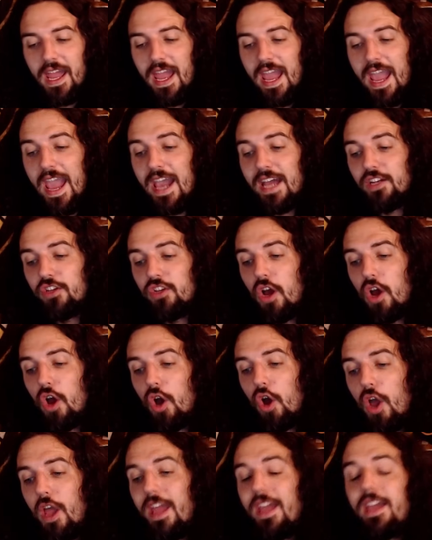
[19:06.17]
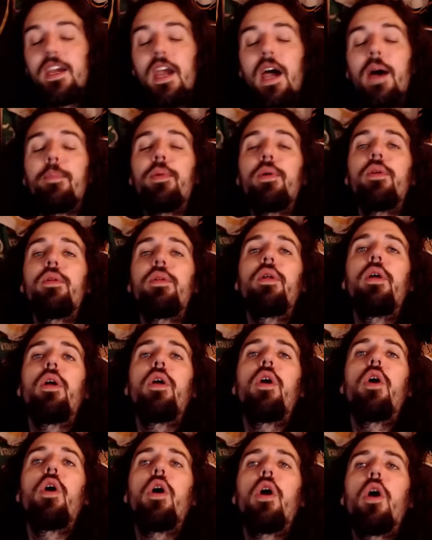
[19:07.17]
had a couple
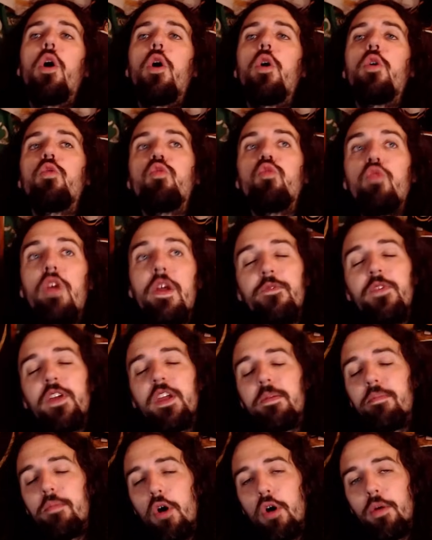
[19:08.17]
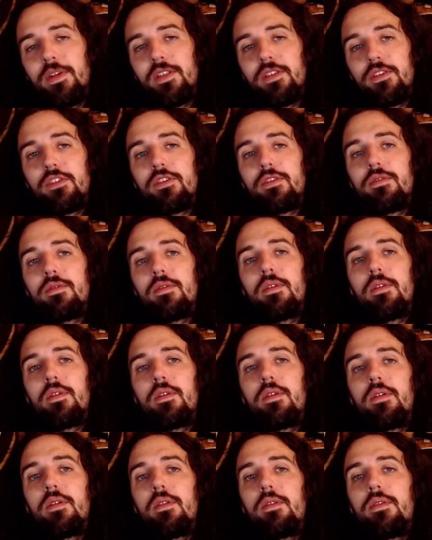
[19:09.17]
horrific moments
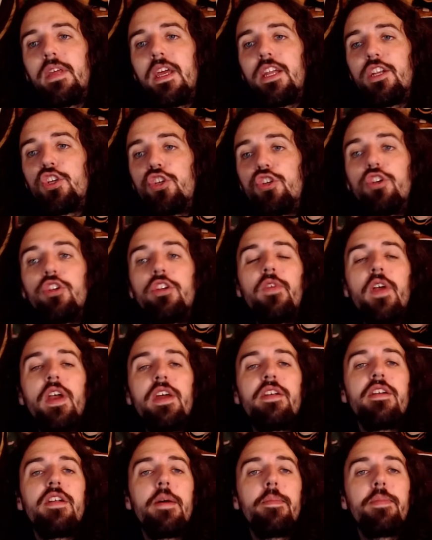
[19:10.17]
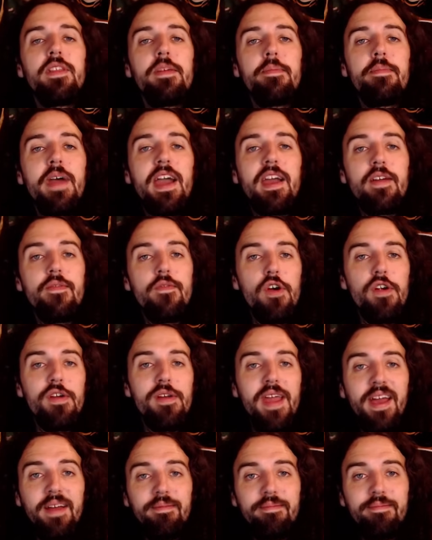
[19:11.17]
that should have ended up in the back of our
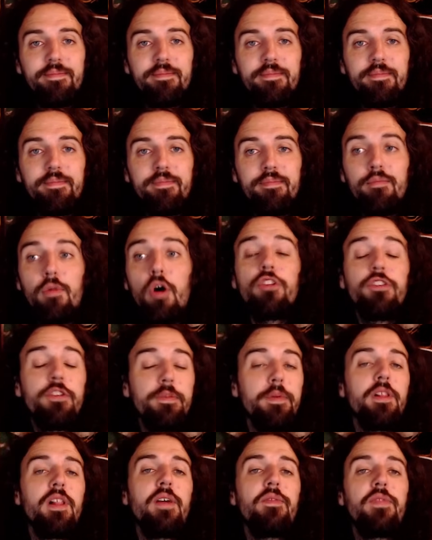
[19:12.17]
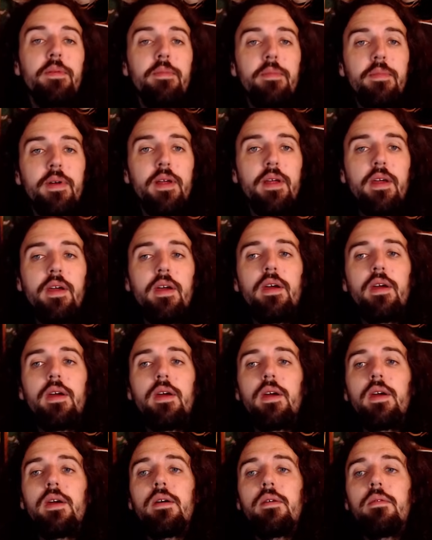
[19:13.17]
net. Multiple of them.
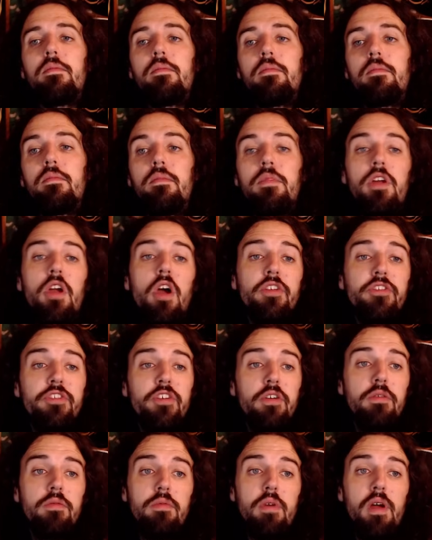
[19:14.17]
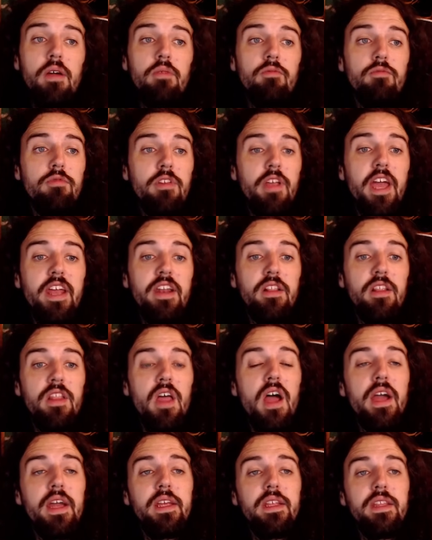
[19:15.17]
He also led a
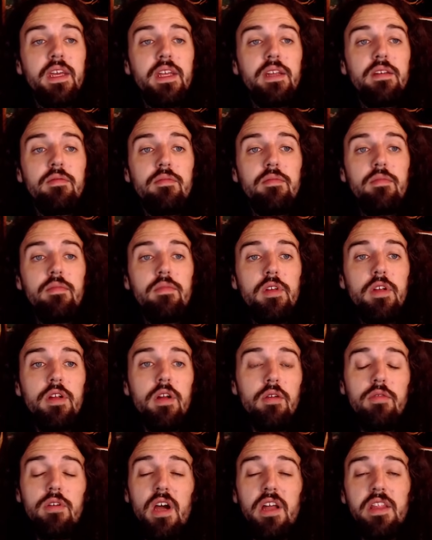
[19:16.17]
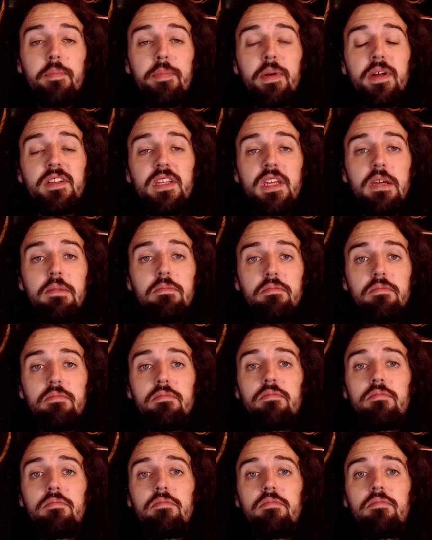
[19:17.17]
line that, got the puck deep.
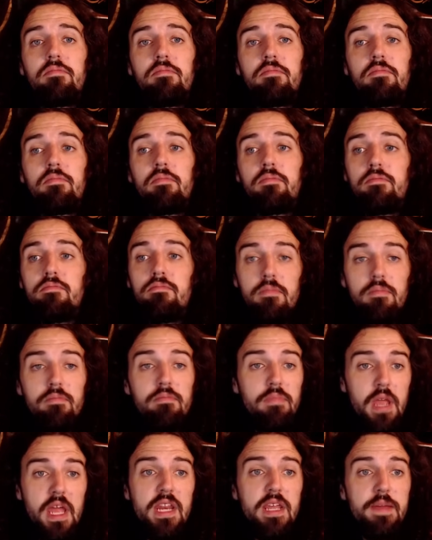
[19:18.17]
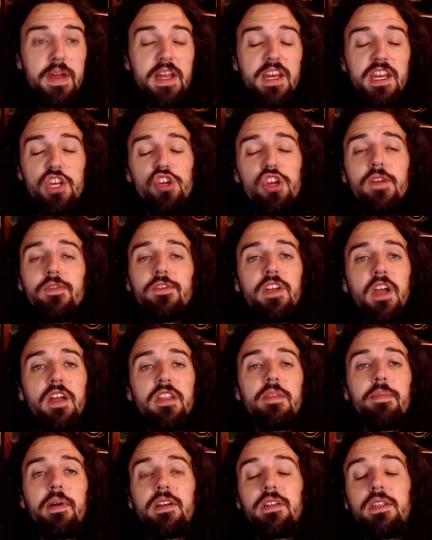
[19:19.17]
Many shifts got
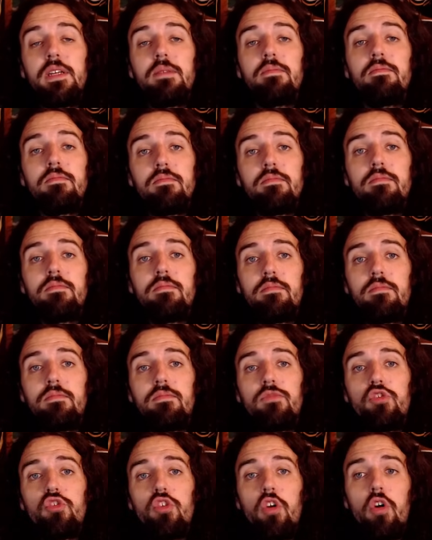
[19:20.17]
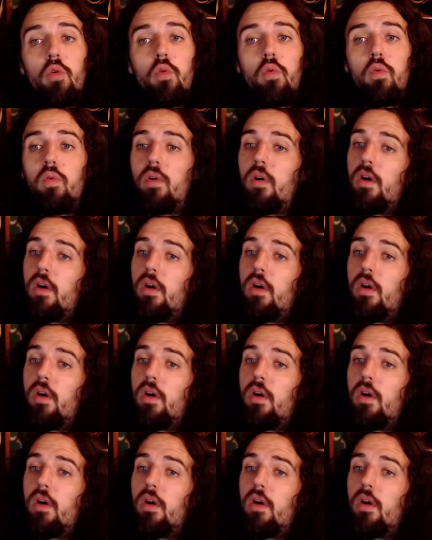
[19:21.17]
the puck deep. So,